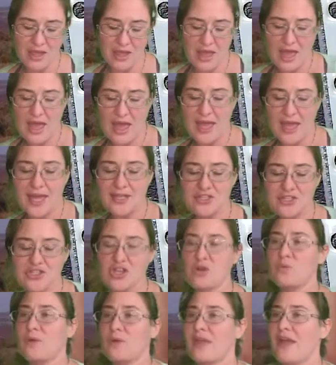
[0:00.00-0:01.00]
And so
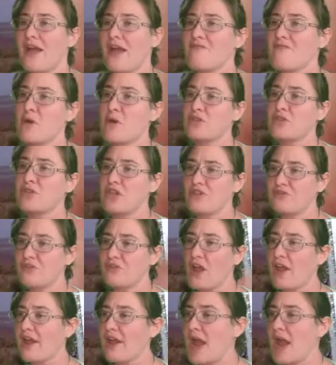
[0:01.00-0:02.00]
we have both our frog
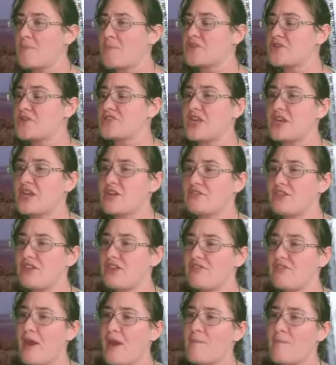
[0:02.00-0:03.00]
hoppers and our leaf
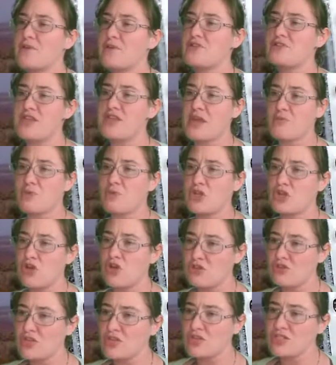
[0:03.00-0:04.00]
hoppers, and we know
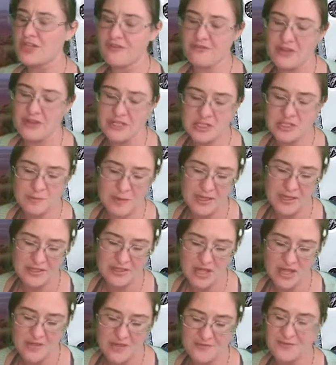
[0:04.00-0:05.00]
their difference based
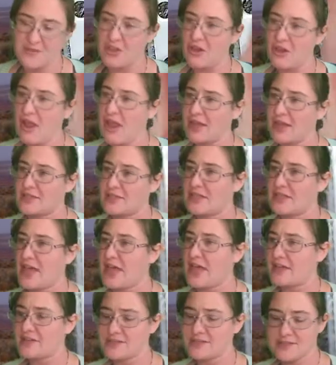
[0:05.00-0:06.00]
off of their hind
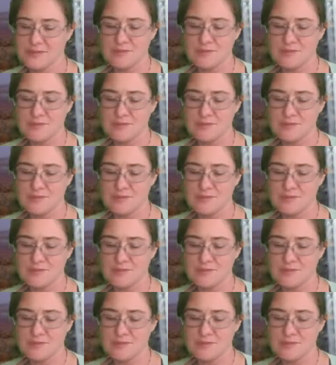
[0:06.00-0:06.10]
legs.